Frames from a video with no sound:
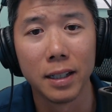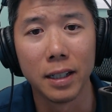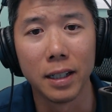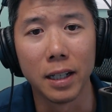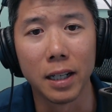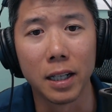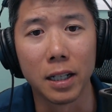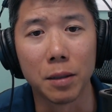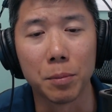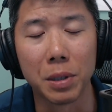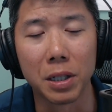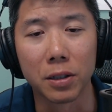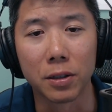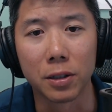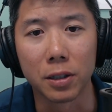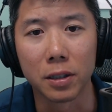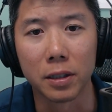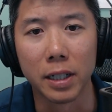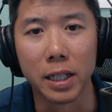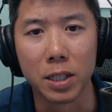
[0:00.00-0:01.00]
And among our
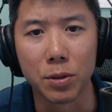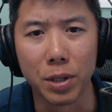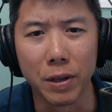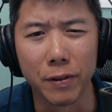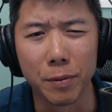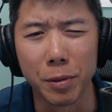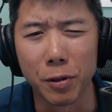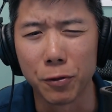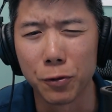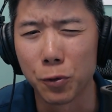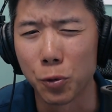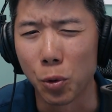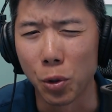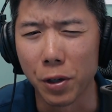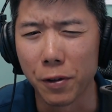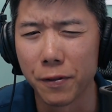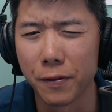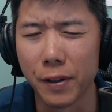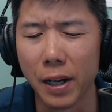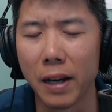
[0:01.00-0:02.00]
clients, we have about
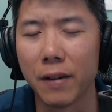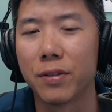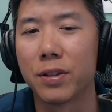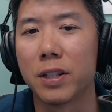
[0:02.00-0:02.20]
45